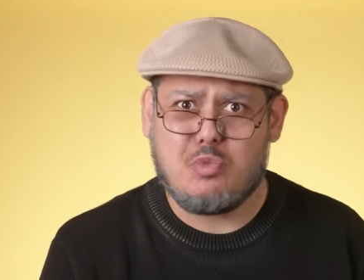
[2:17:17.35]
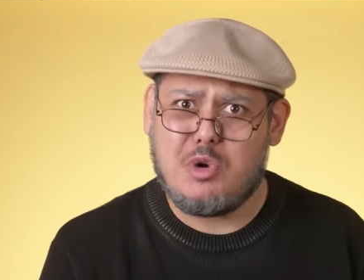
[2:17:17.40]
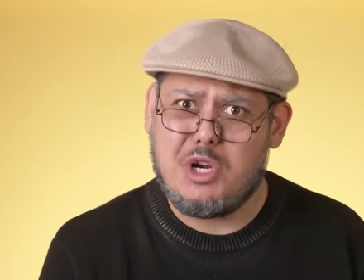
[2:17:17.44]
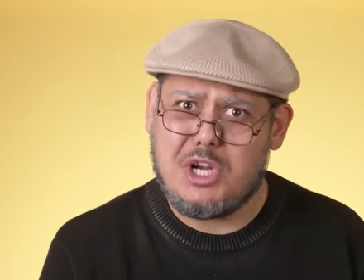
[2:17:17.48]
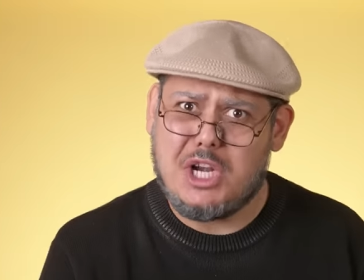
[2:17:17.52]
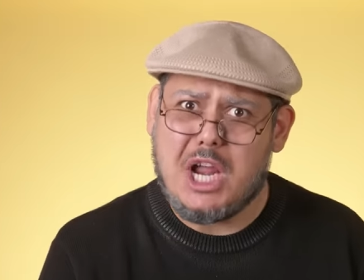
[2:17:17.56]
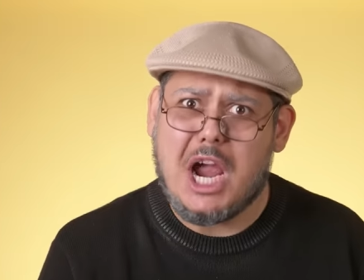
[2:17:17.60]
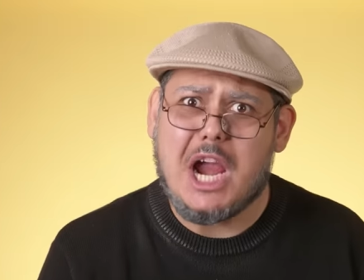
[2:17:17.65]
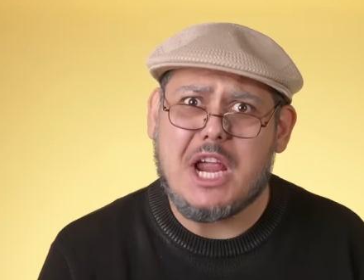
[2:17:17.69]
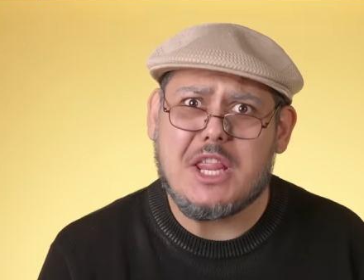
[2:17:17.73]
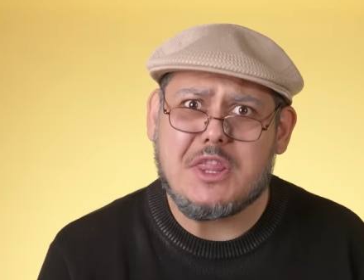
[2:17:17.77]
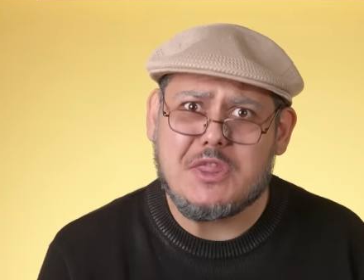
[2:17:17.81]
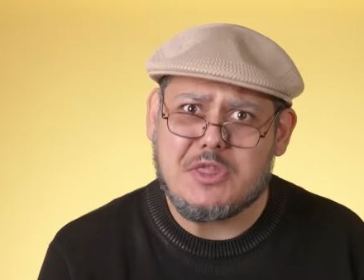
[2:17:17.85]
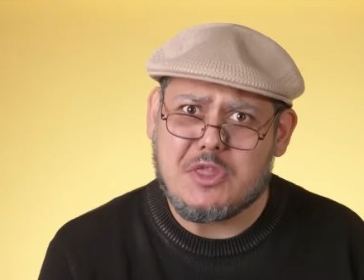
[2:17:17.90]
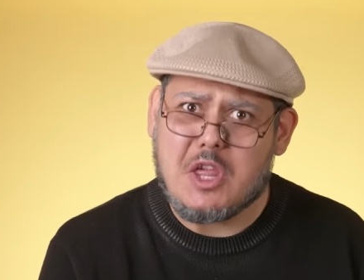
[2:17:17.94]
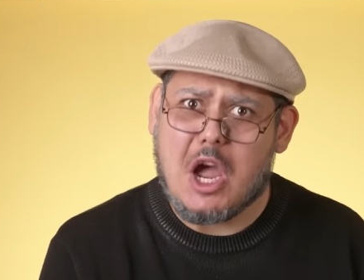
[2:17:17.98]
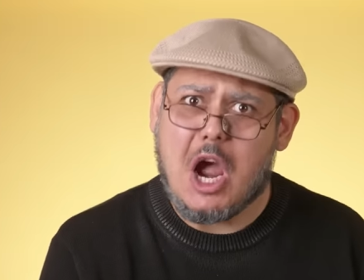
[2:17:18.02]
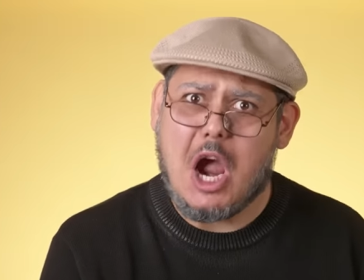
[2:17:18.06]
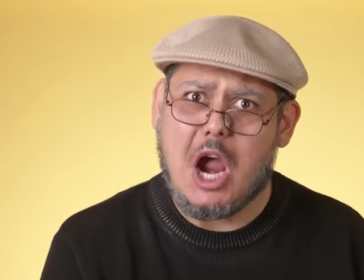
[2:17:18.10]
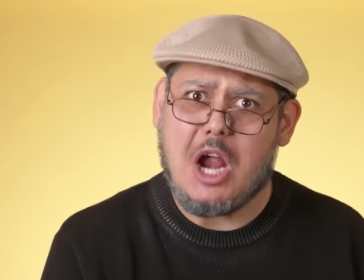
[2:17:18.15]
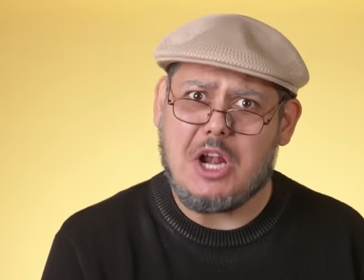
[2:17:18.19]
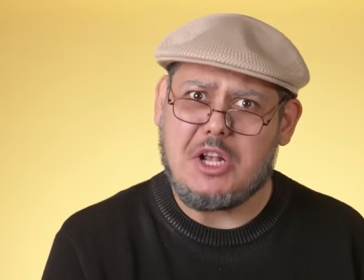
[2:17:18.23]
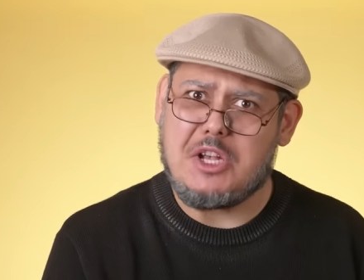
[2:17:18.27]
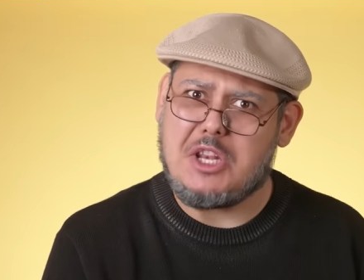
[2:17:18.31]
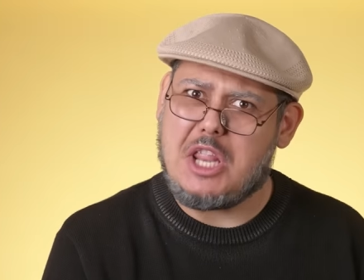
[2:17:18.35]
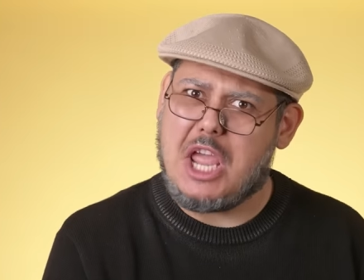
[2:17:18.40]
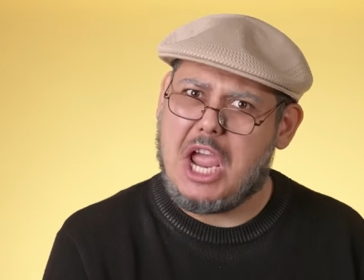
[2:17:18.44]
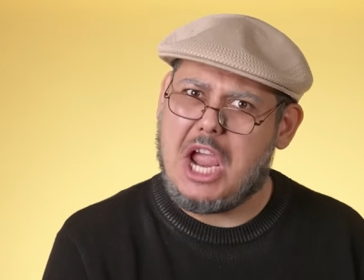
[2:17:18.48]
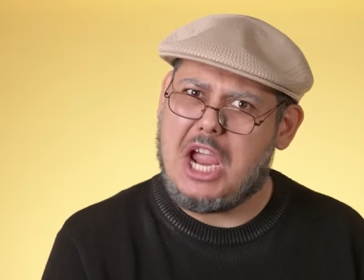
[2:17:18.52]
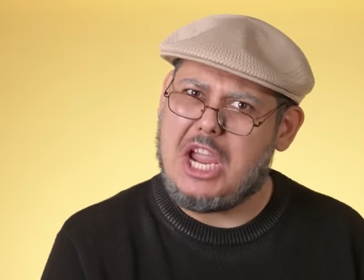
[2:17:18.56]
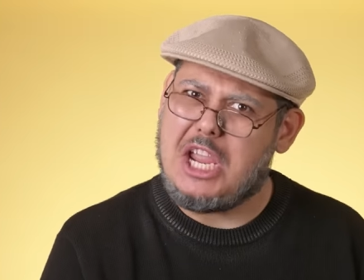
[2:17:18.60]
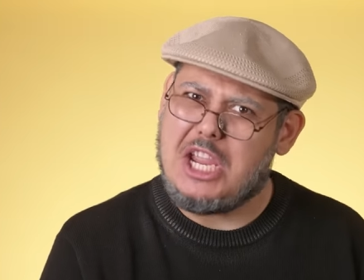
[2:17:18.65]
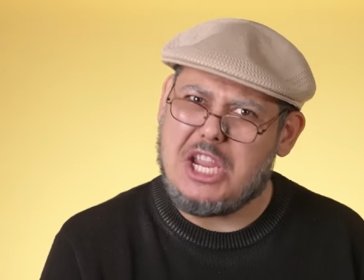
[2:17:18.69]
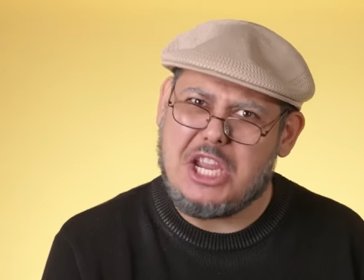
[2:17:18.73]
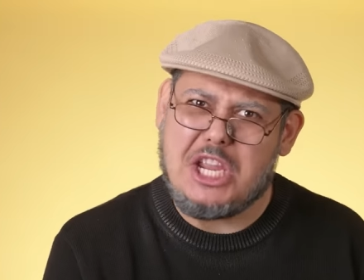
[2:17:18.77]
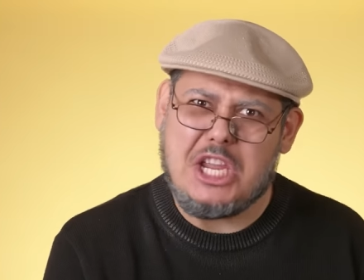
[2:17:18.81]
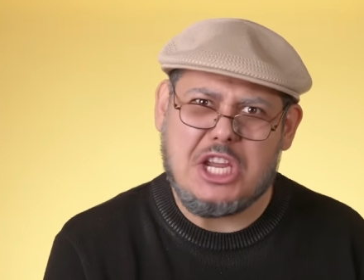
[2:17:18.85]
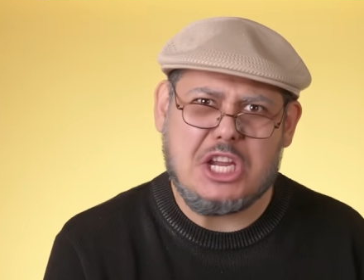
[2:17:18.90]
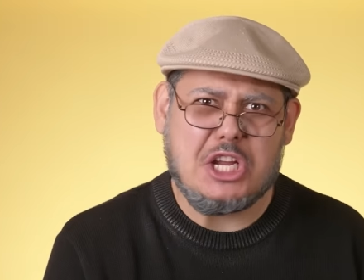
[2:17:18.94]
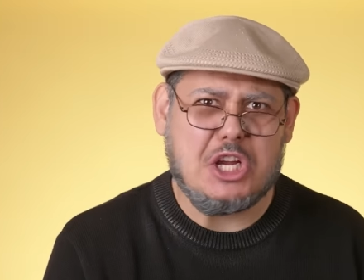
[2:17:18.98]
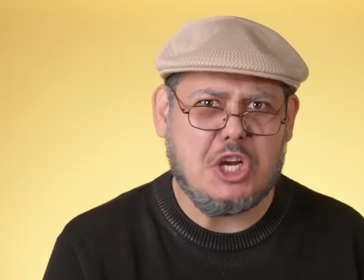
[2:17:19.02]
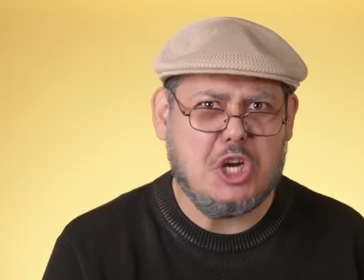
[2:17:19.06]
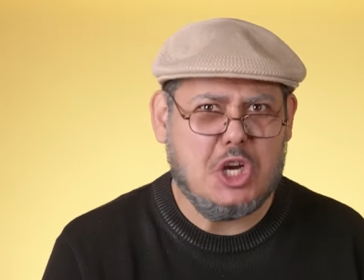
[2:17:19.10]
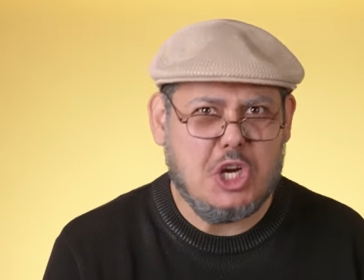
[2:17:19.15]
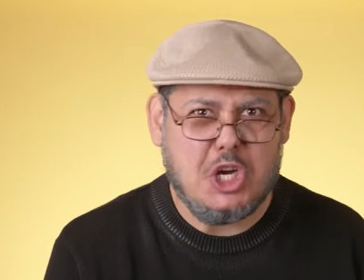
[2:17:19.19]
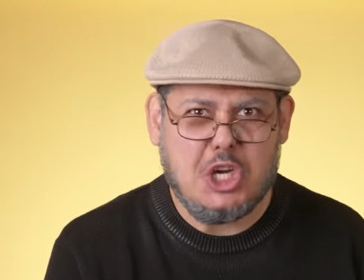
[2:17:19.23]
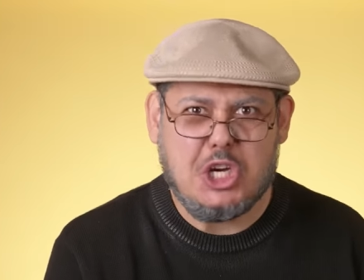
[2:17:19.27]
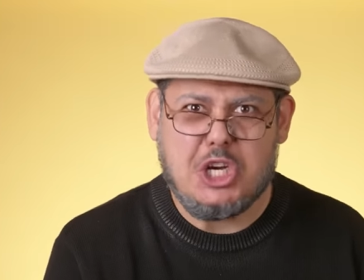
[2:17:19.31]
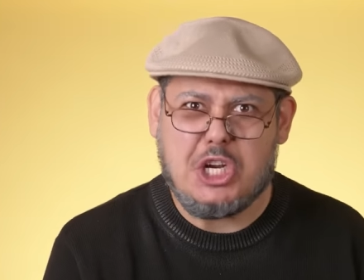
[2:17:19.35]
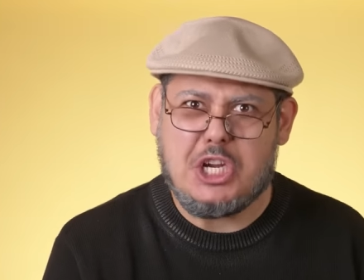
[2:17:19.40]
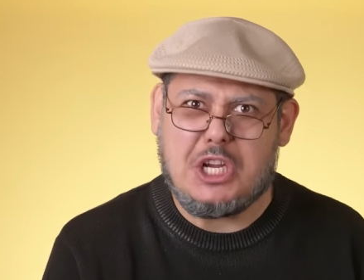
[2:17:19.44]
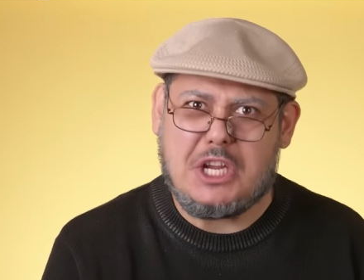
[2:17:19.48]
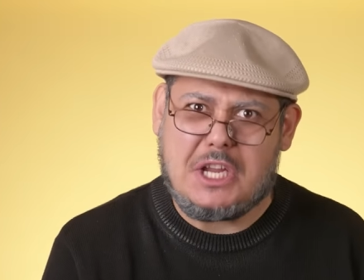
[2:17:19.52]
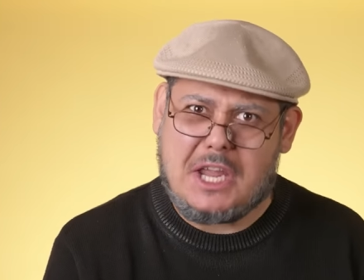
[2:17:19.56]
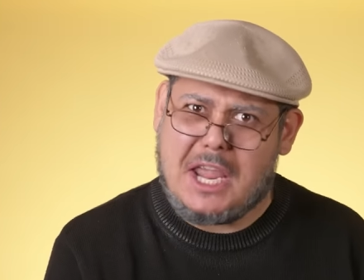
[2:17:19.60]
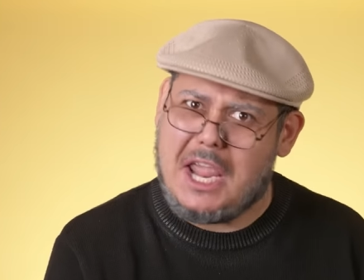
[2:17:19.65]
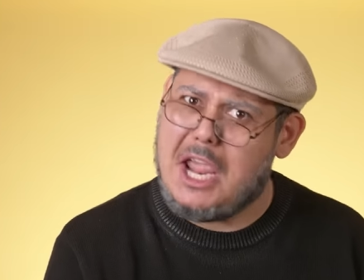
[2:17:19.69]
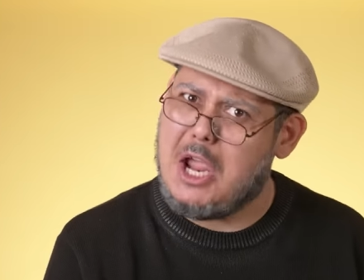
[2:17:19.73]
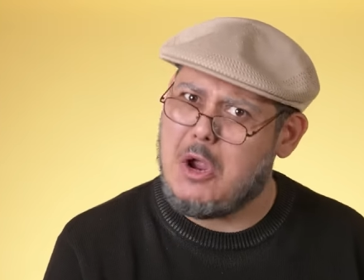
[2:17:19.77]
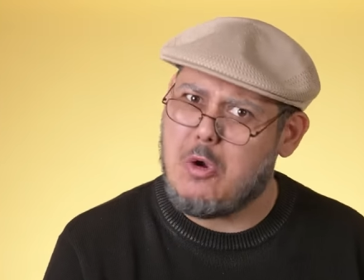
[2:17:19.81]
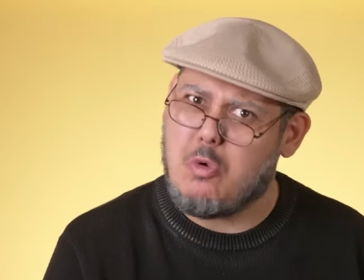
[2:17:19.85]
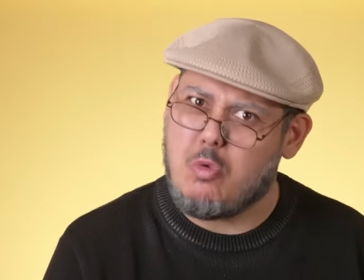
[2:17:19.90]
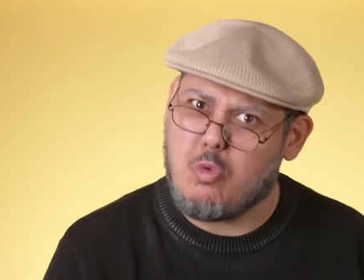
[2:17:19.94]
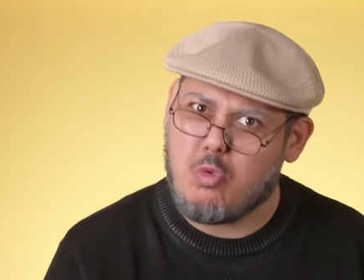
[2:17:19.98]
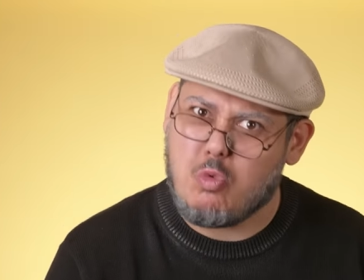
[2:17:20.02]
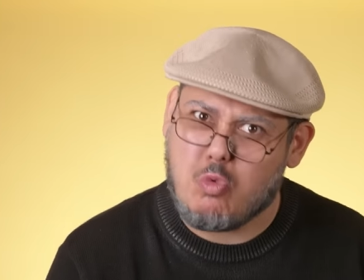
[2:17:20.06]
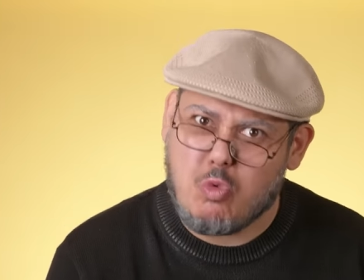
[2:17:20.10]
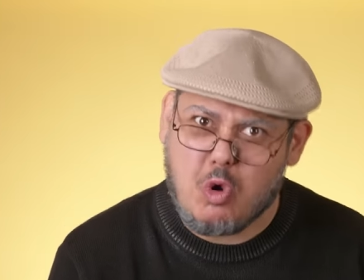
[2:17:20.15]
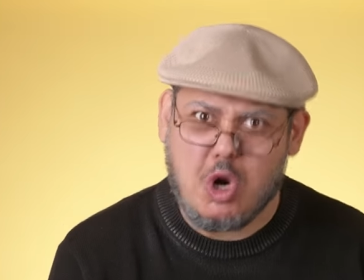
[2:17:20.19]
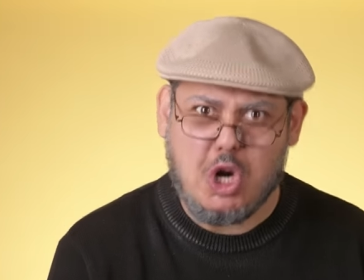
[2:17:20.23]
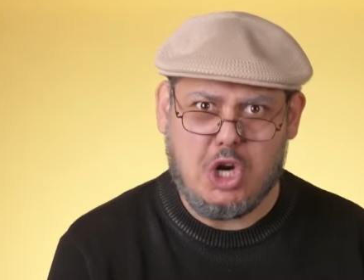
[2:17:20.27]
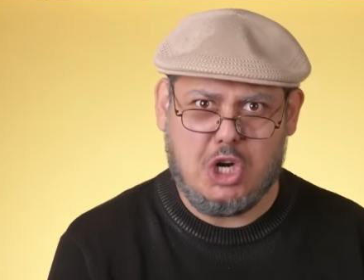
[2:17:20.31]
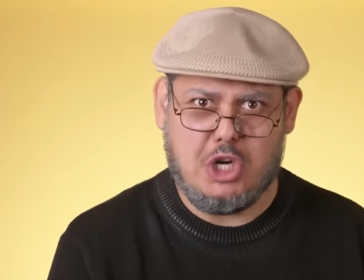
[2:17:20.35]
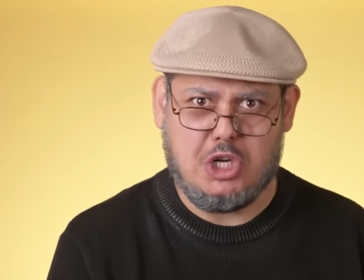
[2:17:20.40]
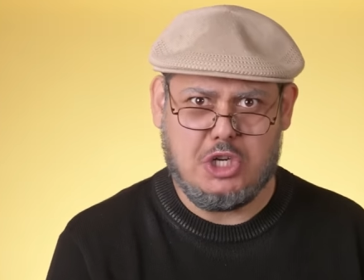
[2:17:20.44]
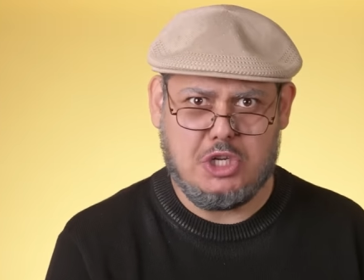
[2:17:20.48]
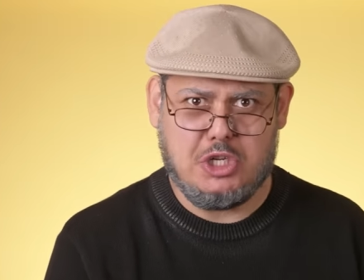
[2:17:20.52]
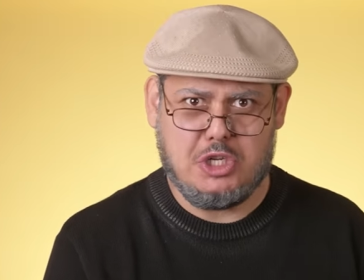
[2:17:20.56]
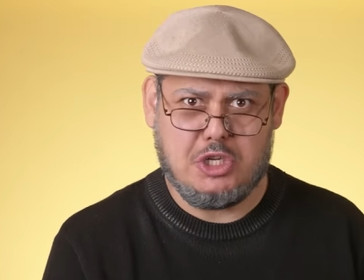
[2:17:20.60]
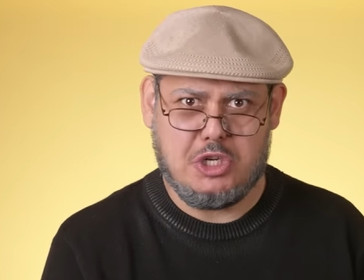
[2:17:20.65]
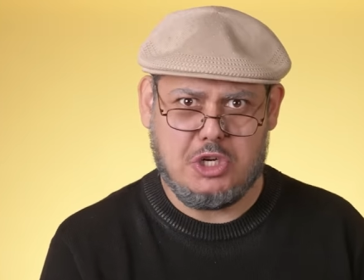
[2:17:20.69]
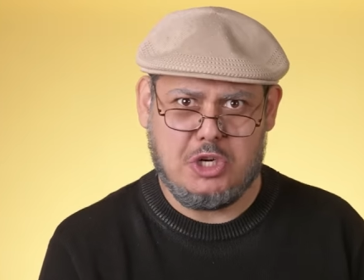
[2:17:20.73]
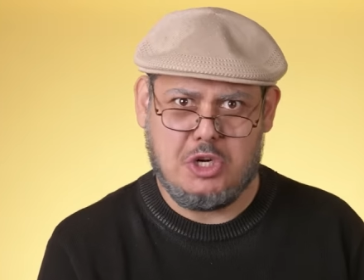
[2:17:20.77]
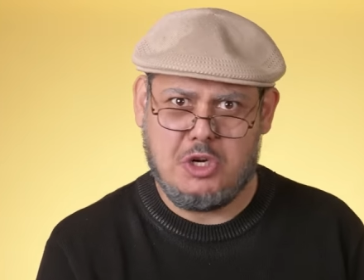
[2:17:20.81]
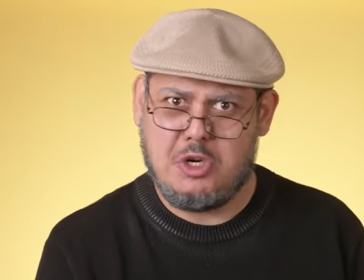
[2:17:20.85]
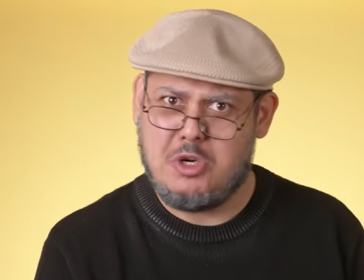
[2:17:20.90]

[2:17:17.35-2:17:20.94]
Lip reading: when I thought that it couldn't get worse.